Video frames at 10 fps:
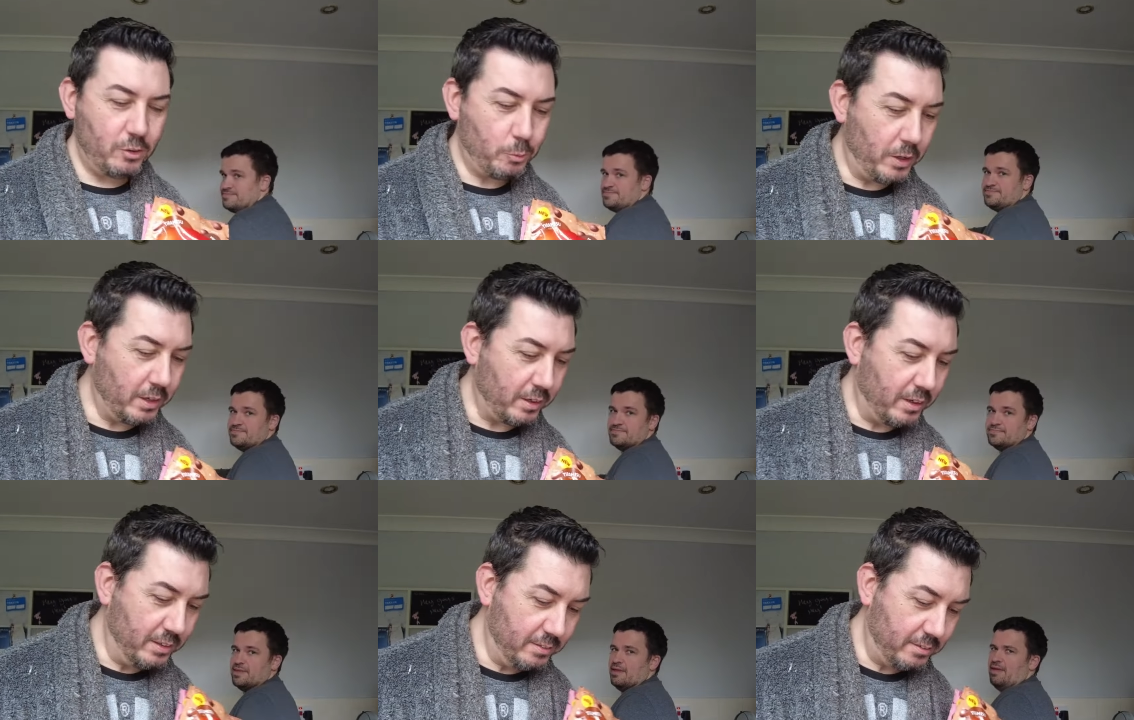Speaker 1: these were,
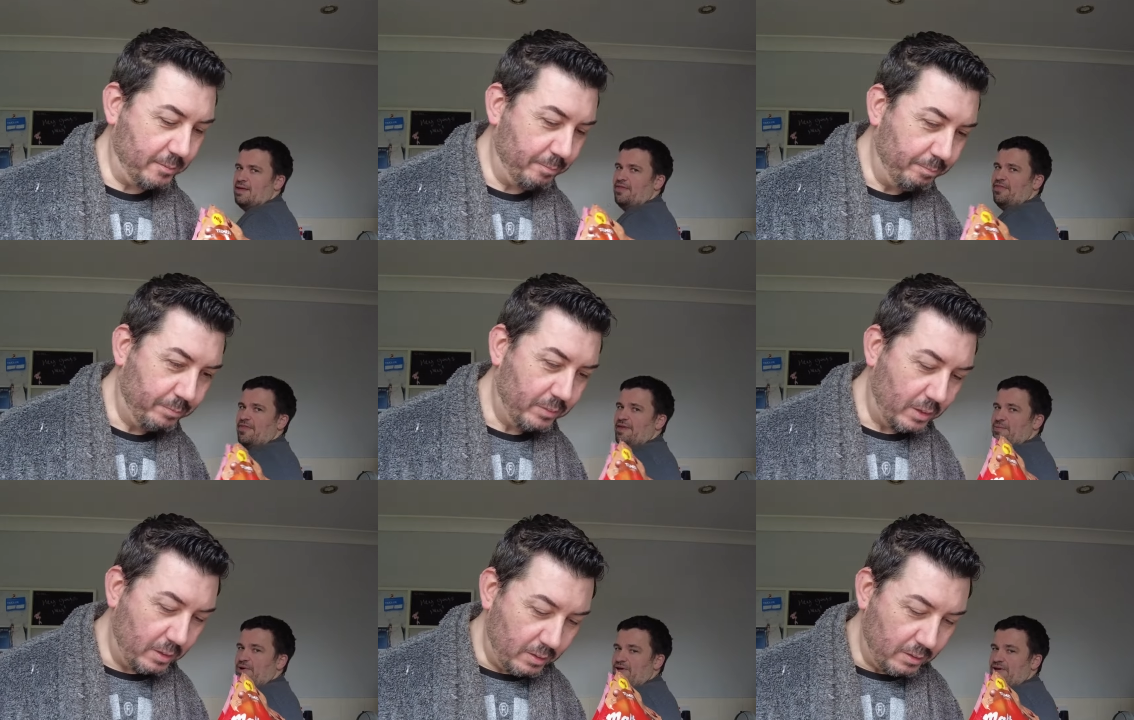guys? They
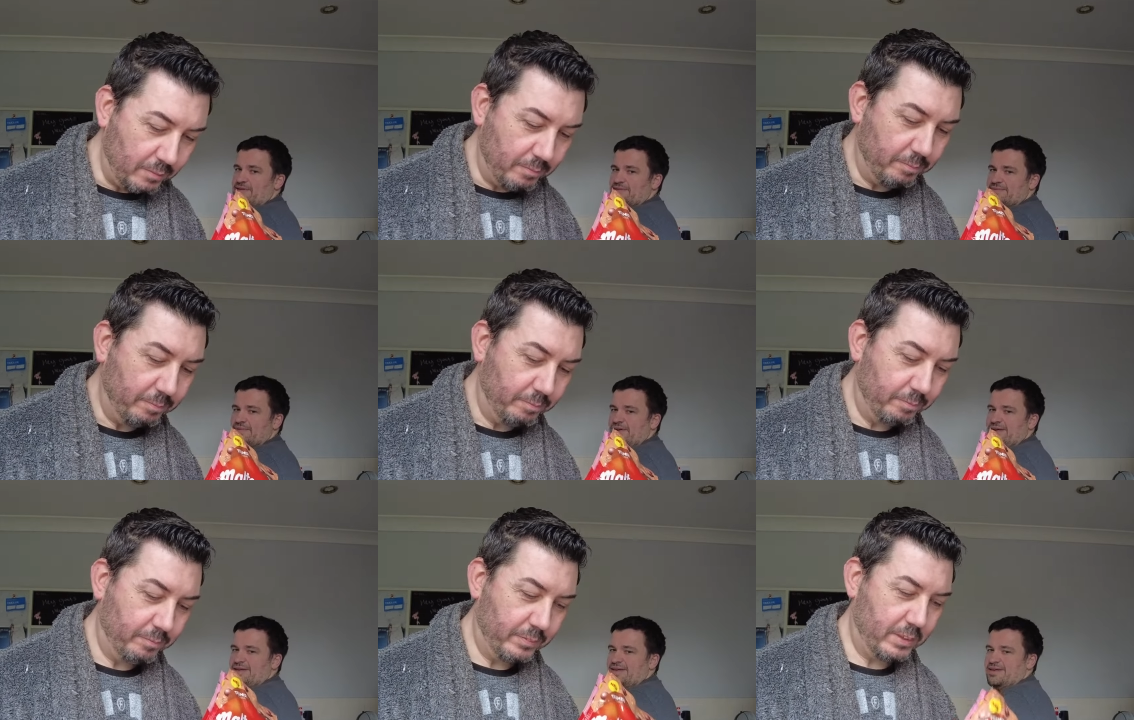were
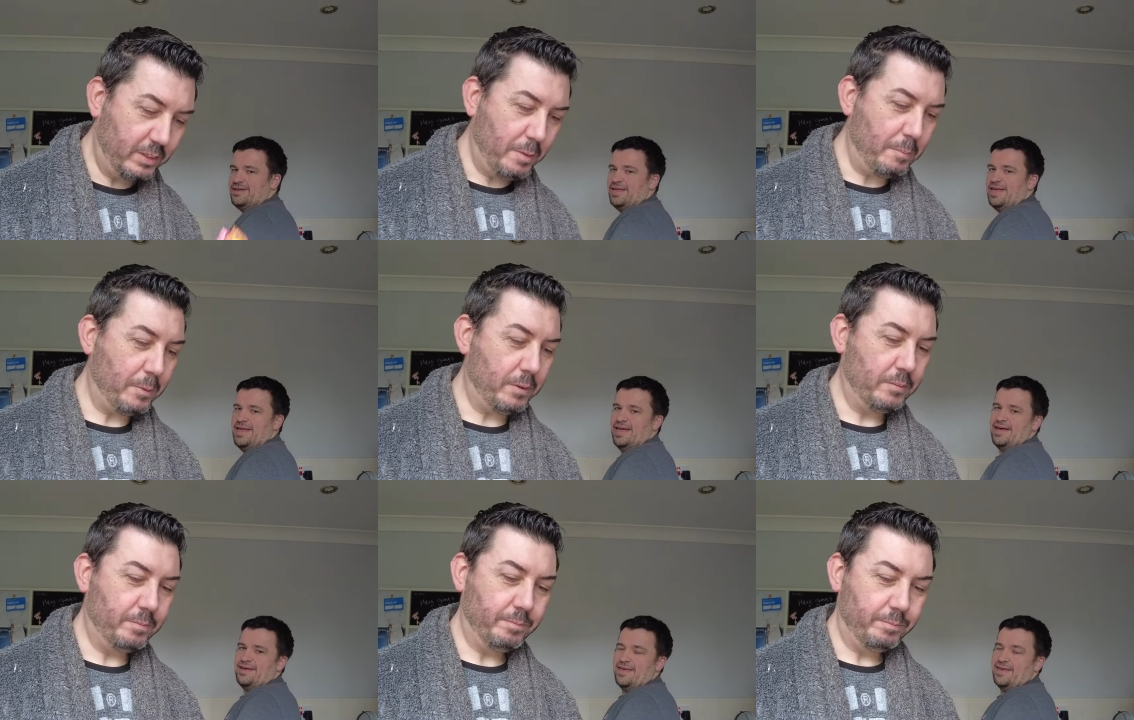you remember?
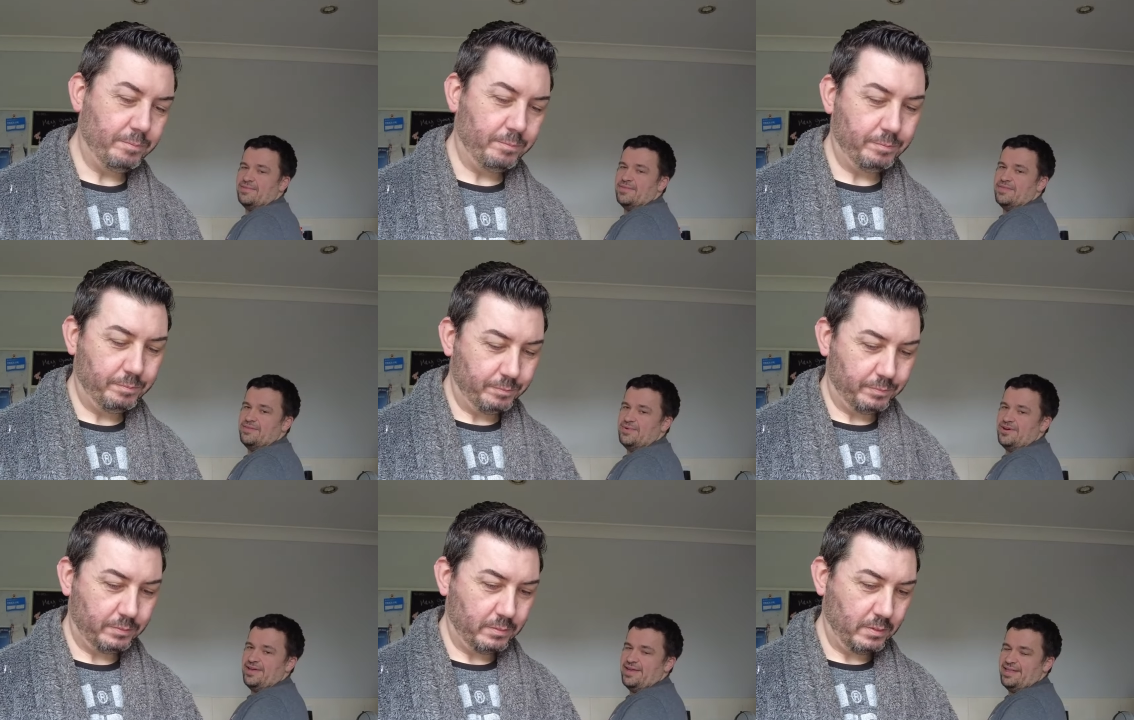
Speaker 2: Yeah.
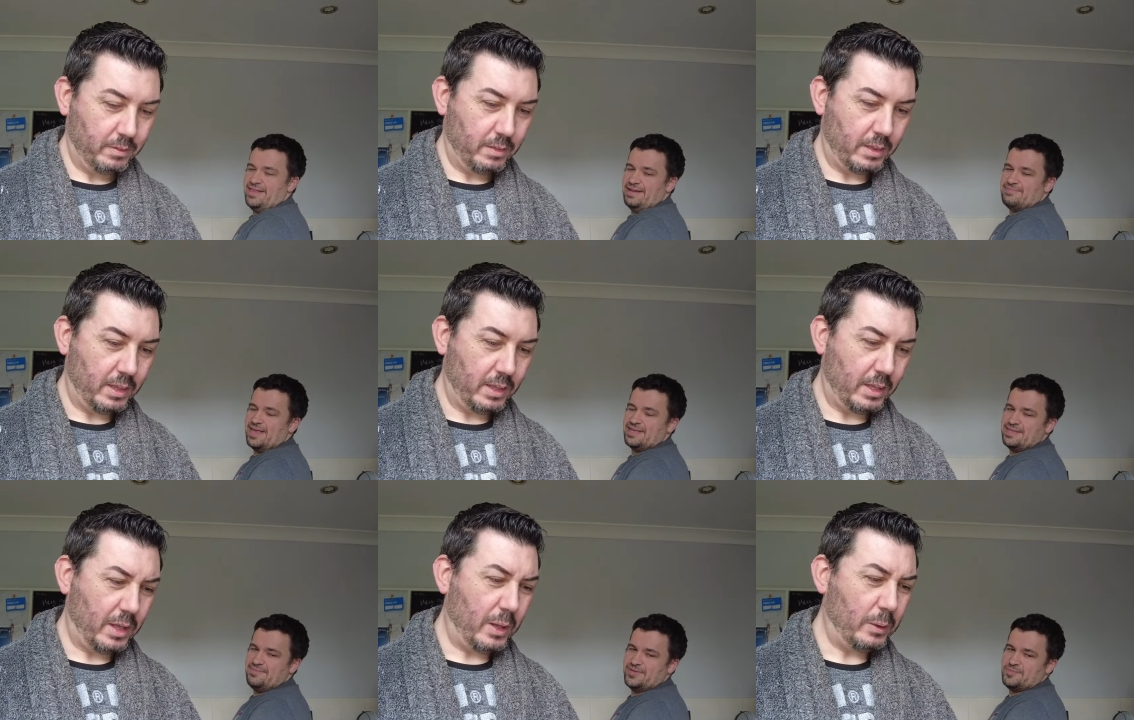Where I'm
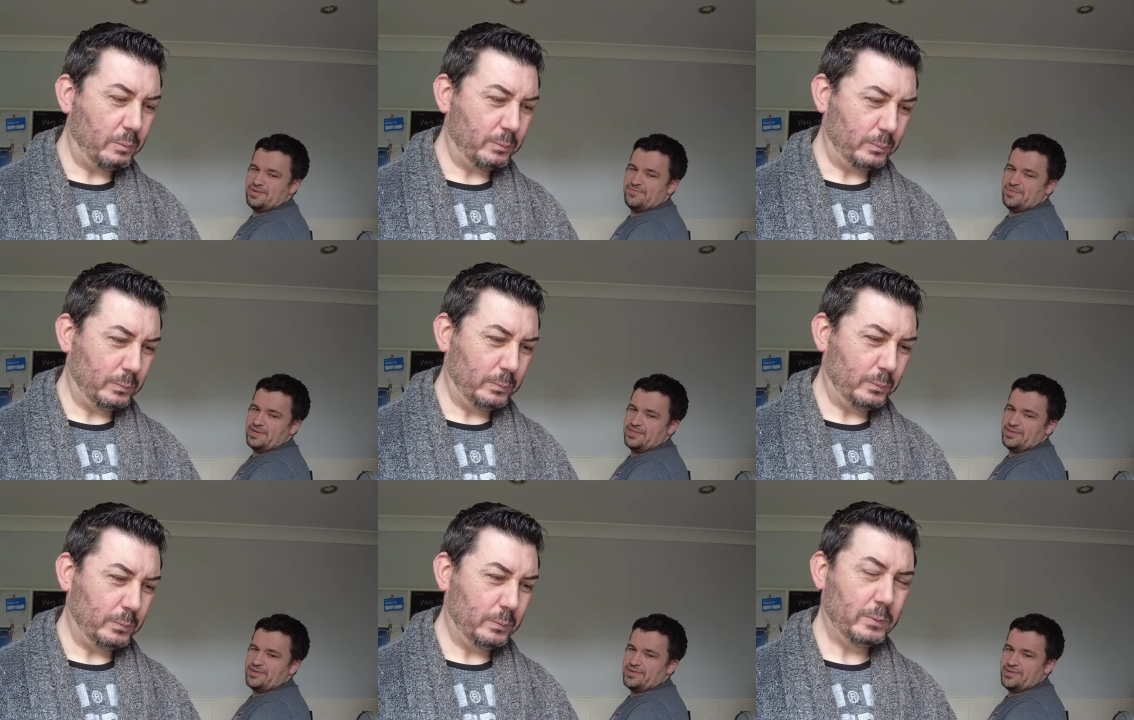guessing they must be from
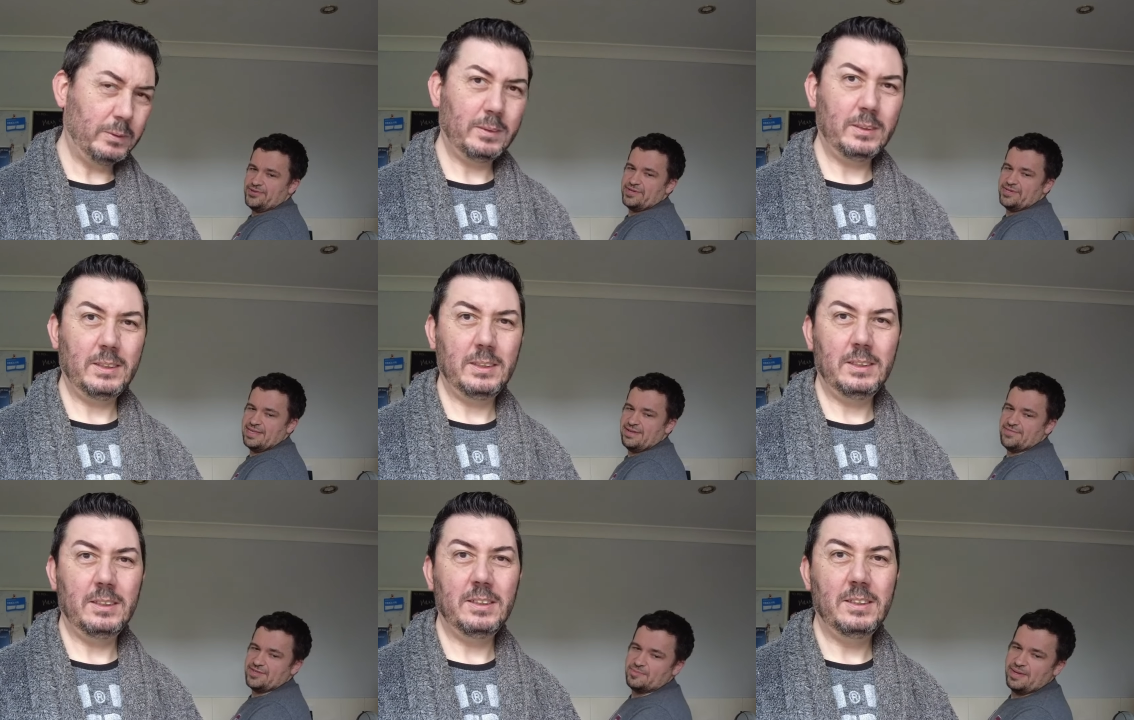another country because they
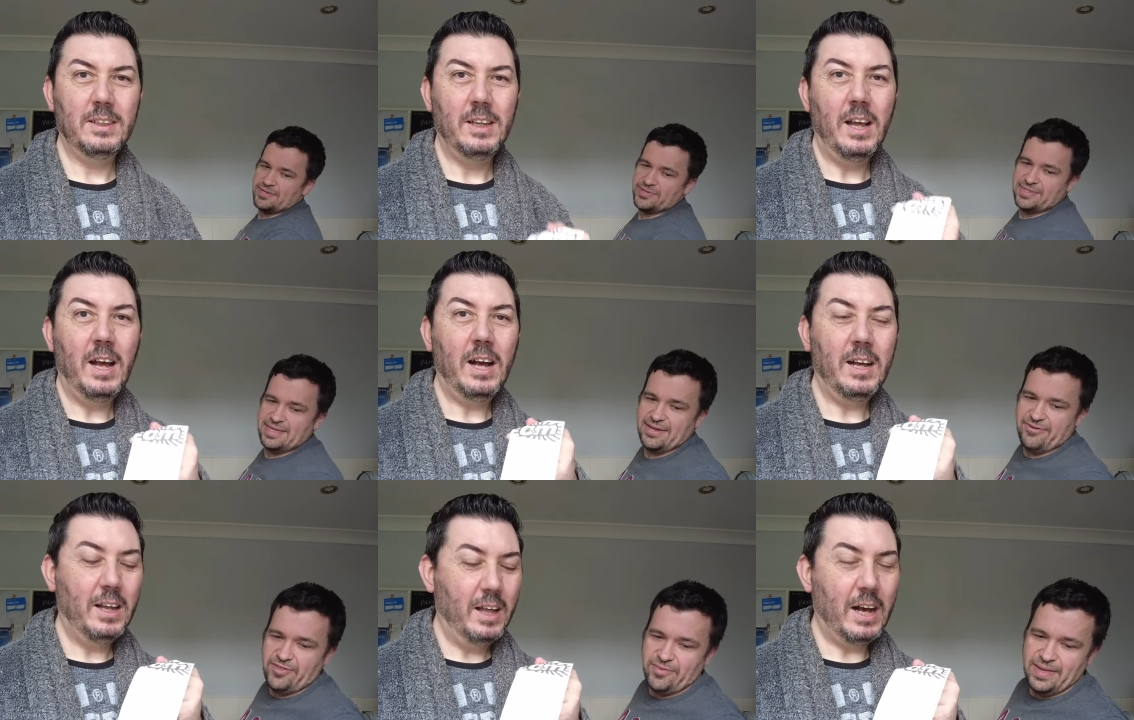have a special
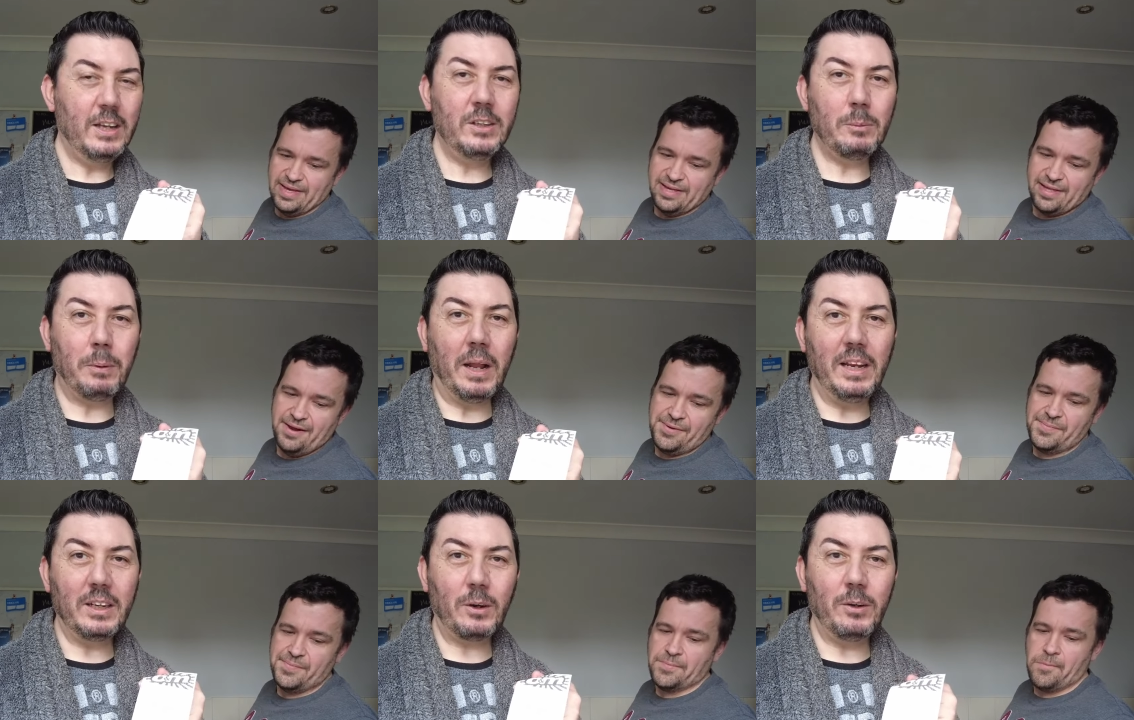sticker on the back. Another
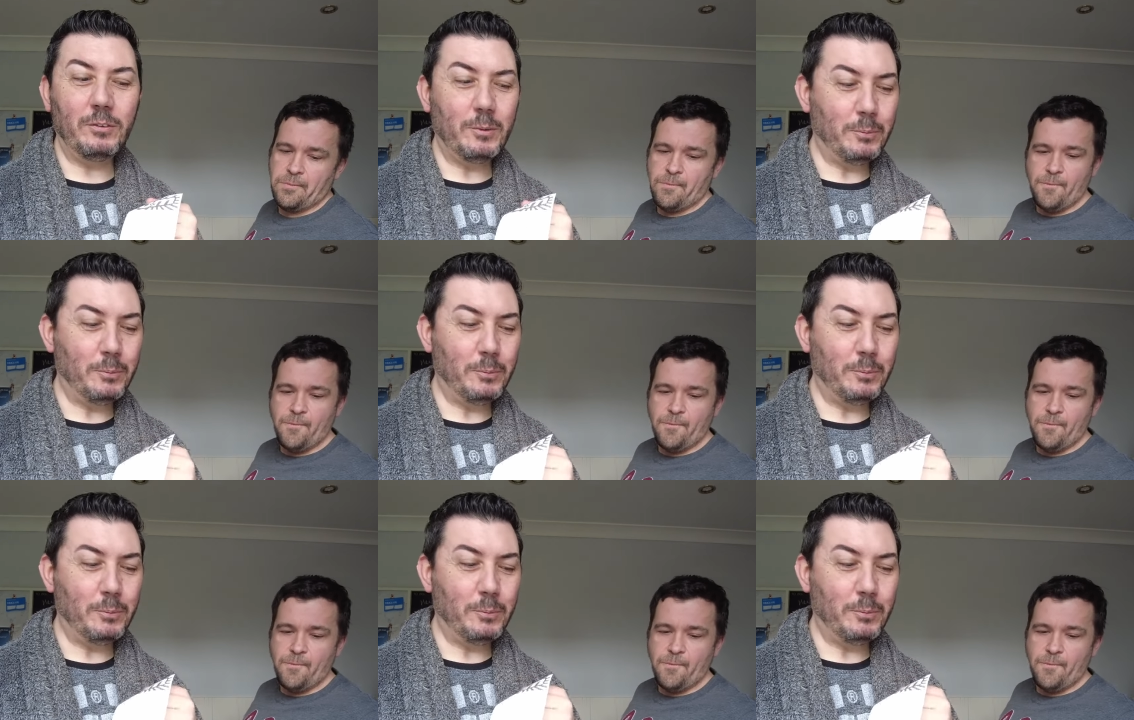planet going off the